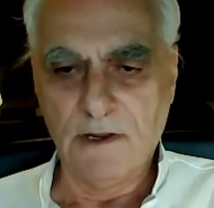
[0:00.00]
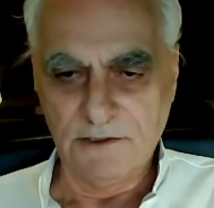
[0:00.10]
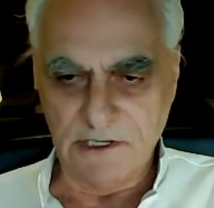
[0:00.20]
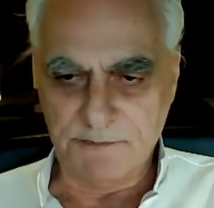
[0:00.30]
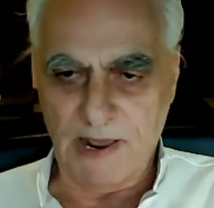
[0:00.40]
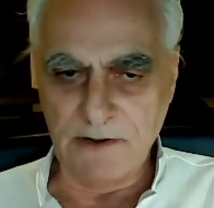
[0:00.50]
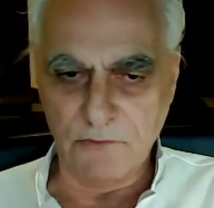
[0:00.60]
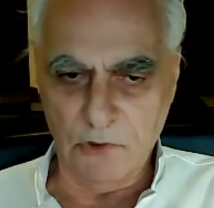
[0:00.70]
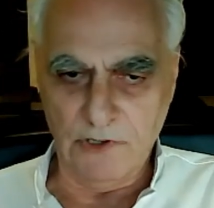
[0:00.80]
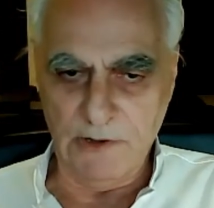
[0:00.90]
Despite
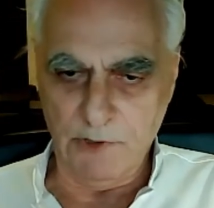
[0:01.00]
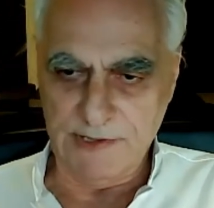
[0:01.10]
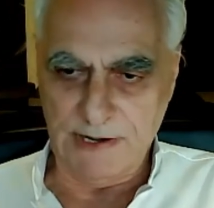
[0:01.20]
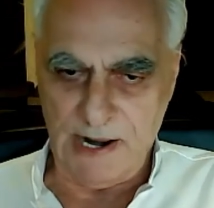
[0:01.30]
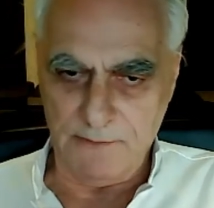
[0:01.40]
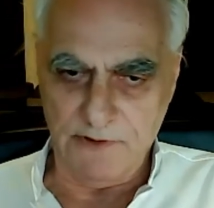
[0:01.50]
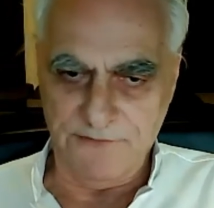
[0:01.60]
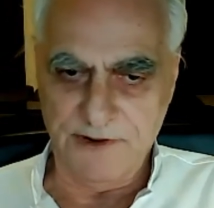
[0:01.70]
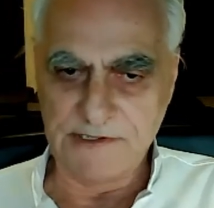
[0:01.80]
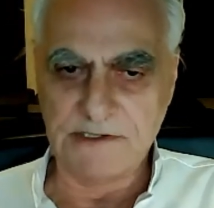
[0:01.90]
ruling with an iron
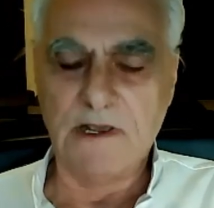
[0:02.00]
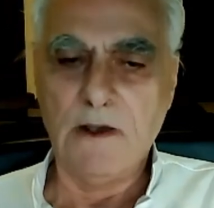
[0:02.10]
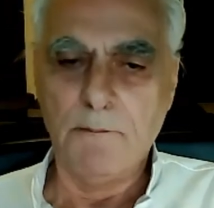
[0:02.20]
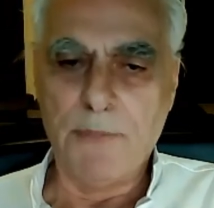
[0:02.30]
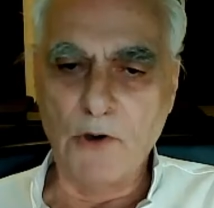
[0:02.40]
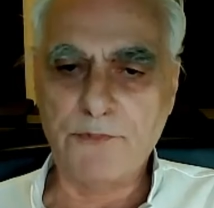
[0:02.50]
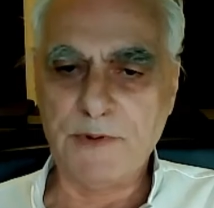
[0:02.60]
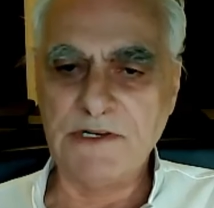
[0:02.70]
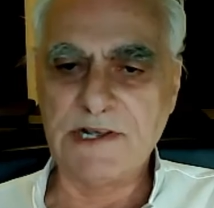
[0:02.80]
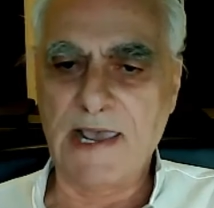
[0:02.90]
fist, both
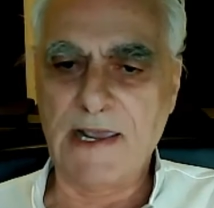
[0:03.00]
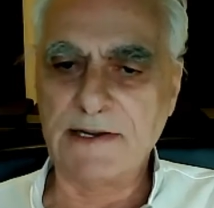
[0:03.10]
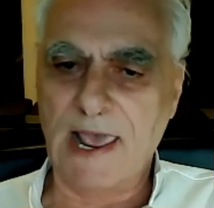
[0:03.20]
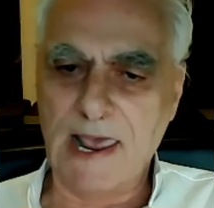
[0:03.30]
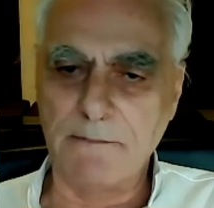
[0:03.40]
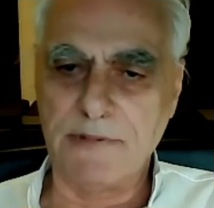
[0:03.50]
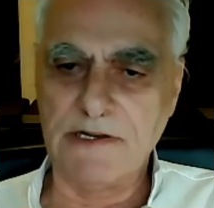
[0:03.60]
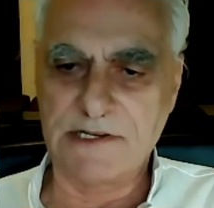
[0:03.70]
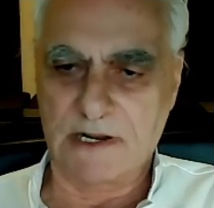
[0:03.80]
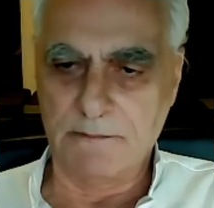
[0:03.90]
bin Zayed and bin
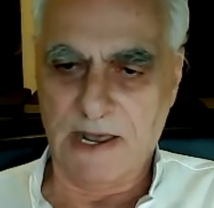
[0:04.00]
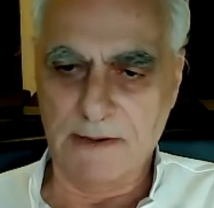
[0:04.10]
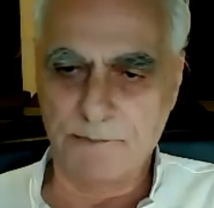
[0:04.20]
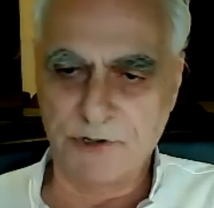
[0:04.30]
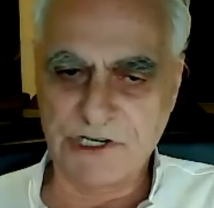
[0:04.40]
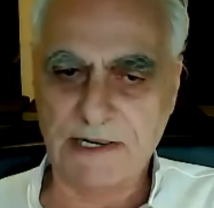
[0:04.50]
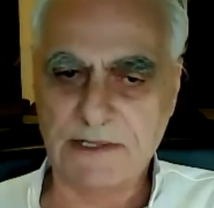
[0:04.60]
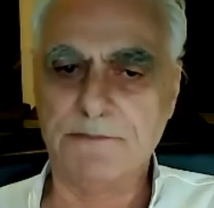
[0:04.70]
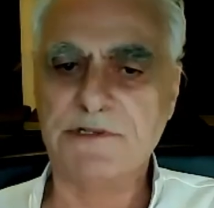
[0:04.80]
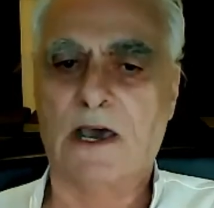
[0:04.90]
Salman project
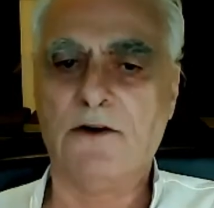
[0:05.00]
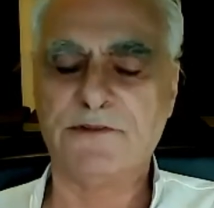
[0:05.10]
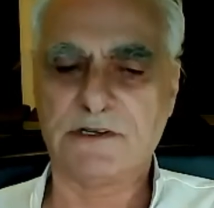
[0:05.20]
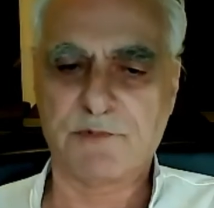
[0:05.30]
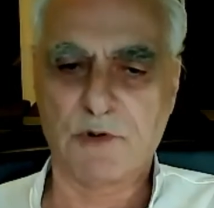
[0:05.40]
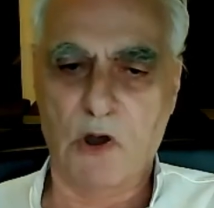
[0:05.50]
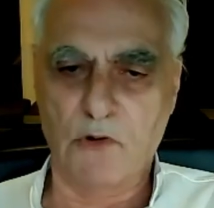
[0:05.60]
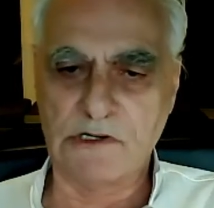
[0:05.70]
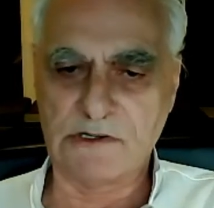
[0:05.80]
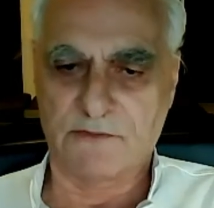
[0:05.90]
themselves as
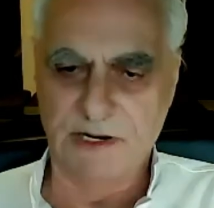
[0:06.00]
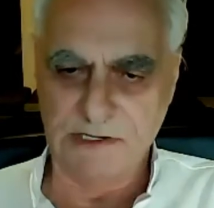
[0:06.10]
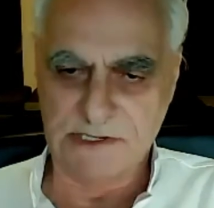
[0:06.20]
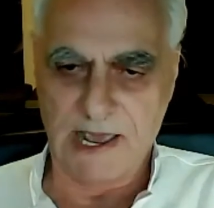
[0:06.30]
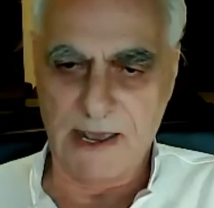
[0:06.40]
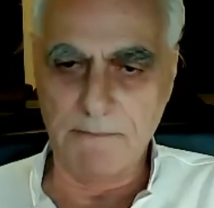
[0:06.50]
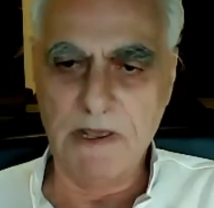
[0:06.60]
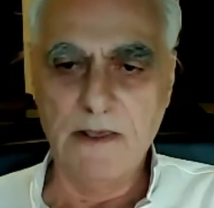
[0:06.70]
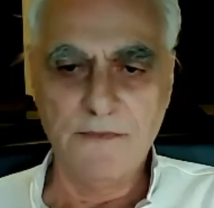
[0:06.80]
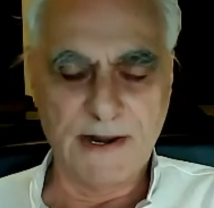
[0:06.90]
promoters of an Islam
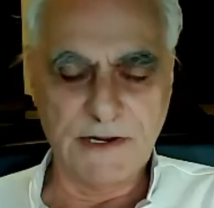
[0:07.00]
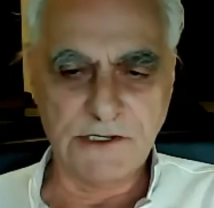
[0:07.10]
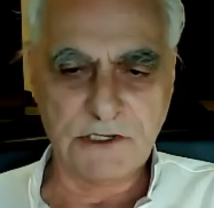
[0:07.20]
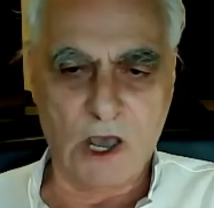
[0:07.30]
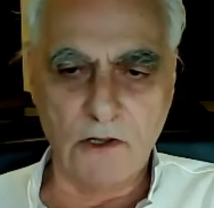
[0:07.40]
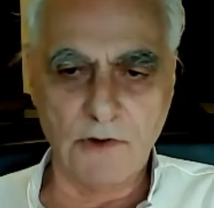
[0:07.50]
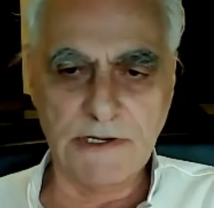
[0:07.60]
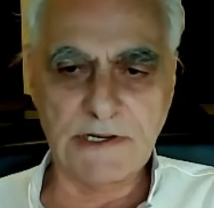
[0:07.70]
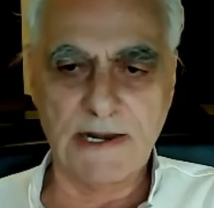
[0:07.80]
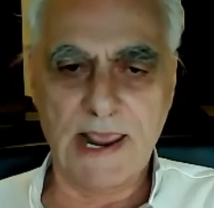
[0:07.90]
that is
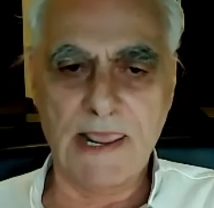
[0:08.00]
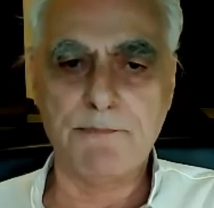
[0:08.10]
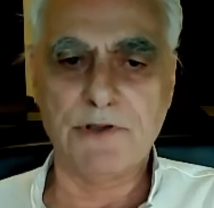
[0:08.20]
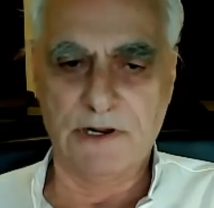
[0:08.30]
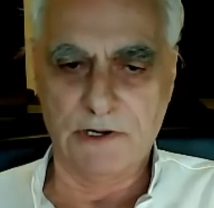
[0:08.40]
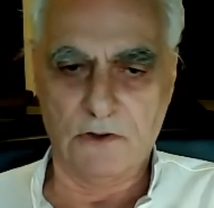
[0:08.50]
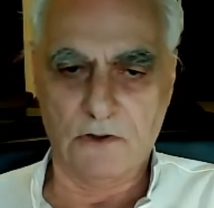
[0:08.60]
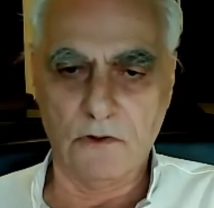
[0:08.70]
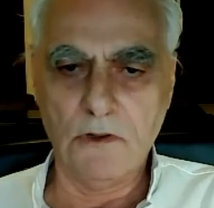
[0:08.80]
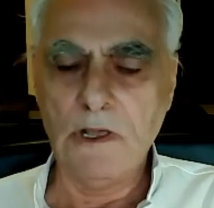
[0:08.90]
tolerant and
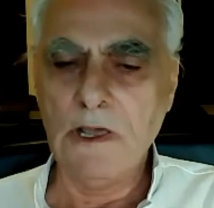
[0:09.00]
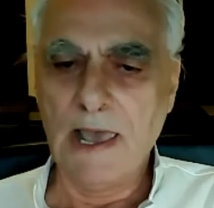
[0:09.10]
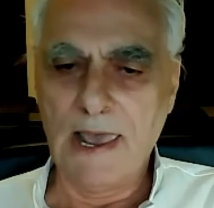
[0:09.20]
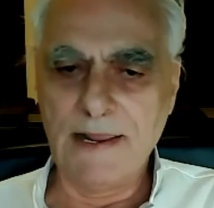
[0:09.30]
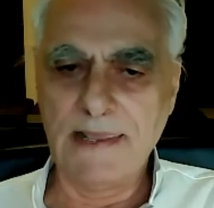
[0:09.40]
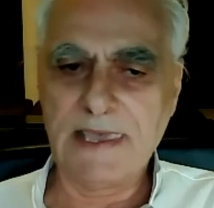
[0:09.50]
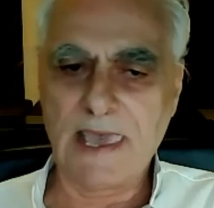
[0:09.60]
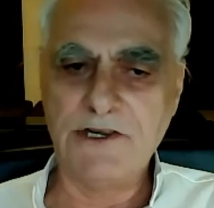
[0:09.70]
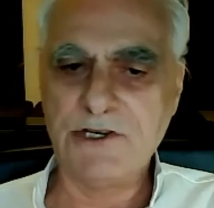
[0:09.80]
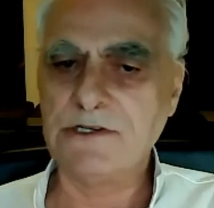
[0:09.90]
apolitical and
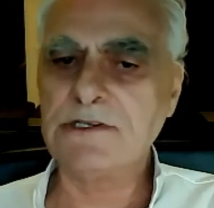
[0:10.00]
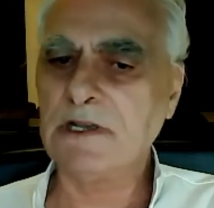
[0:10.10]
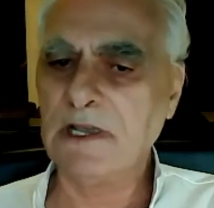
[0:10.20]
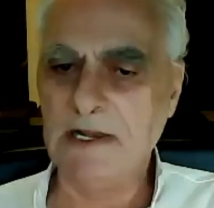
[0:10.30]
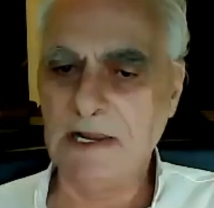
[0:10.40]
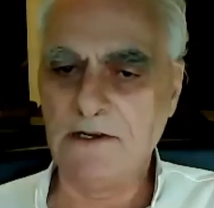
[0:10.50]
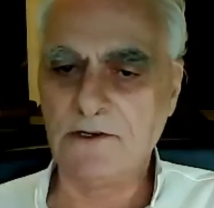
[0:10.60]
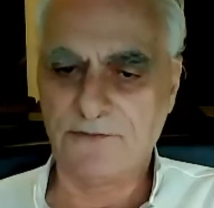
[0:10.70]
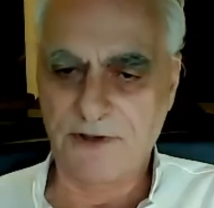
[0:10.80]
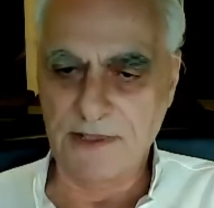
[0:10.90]
engages in
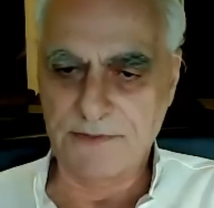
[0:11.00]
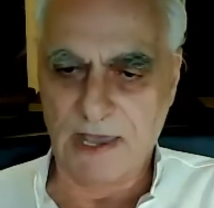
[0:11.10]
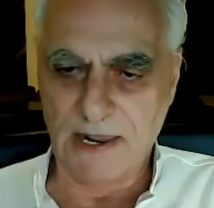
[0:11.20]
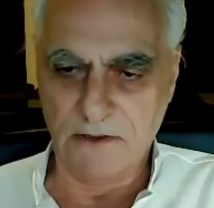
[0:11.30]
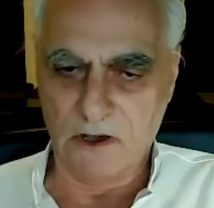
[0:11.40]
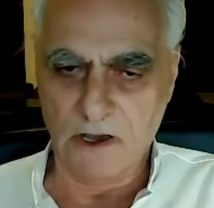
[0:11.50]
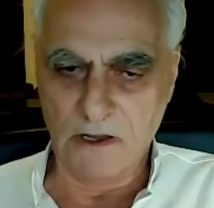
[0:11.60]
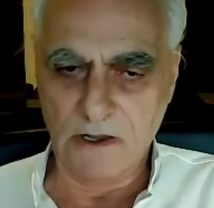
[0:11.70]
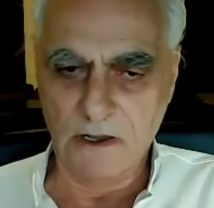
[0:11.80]
interfaith dialogue.